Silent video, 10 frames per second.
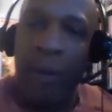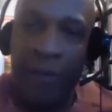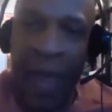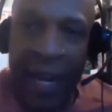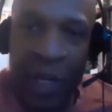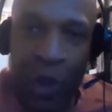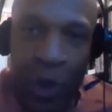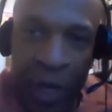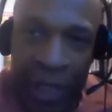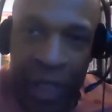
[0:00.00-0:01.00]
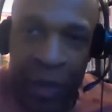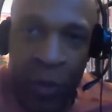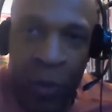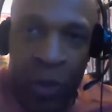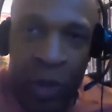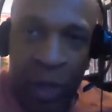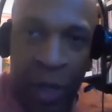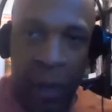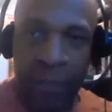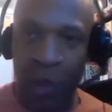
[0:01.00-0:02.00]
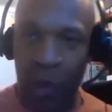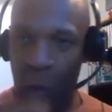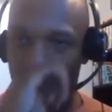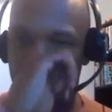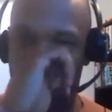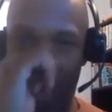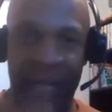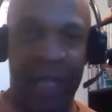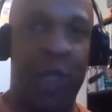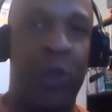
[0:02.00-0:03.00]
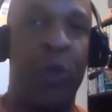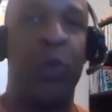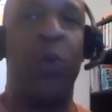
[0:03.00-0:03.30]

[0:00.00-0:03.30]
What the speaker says: that introduction, I'm just going to remind you